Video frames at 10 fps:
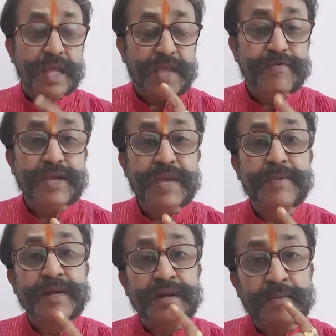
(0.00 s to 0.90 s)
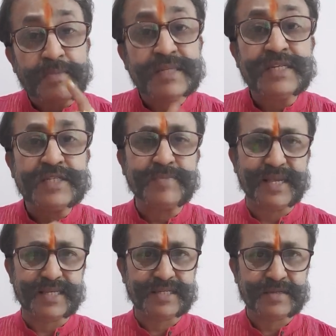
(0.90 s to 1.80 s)
If you keep it in your business
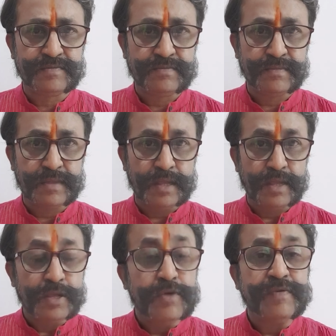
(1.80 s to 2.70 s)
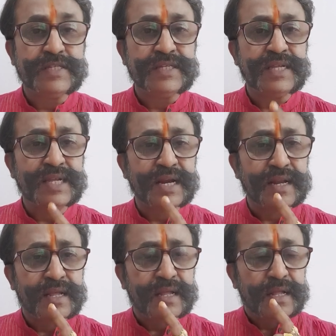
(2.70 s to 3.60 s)
place, you will see
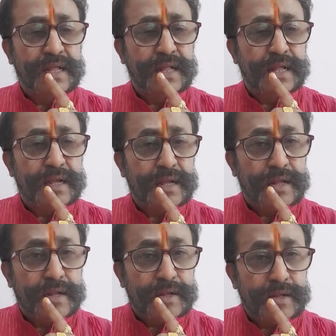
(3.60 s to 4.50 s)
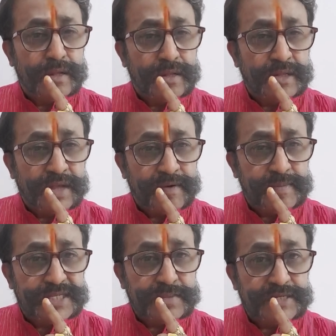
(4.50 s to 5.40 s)
that there will
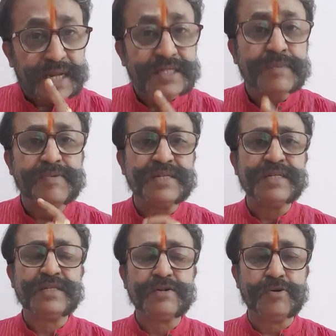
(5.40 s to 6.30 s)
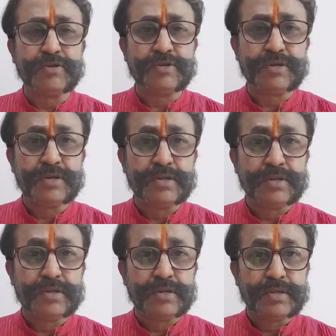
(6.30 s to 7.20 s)
be substantial business growth.
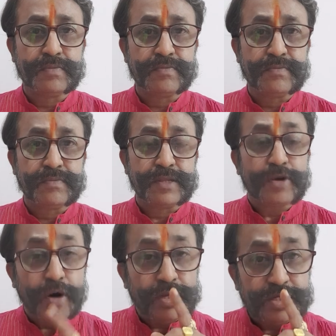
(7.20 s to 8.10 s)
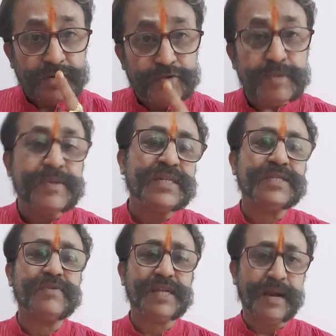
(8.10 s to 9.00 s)
Cost of doing
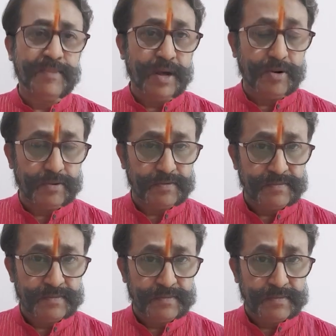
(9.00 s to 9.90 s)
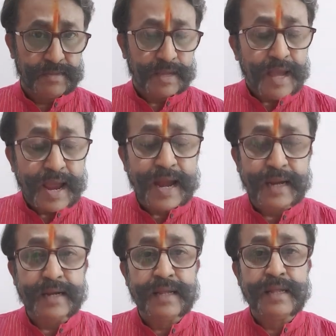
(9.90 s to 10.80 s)
business will come down
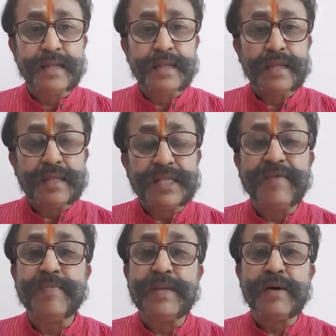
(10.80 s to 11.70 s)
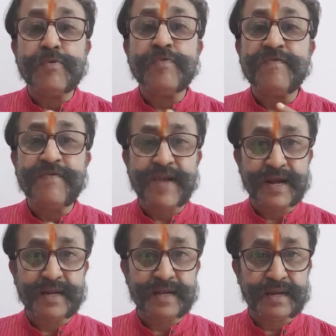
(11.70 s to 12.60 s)
and there will be a oomph
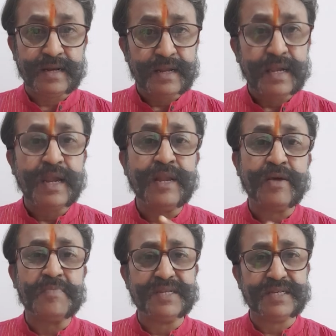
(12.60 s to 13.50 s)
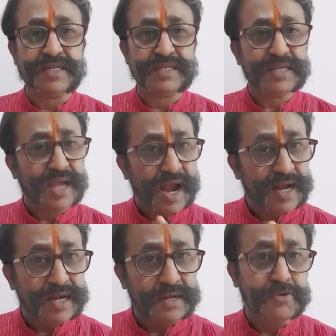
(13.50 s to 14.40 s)
factor in your business
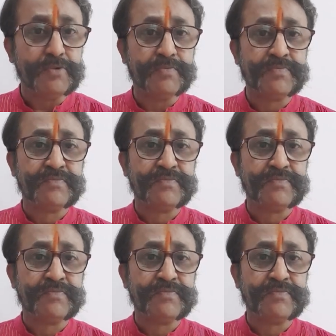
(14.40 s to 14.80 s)
and in you.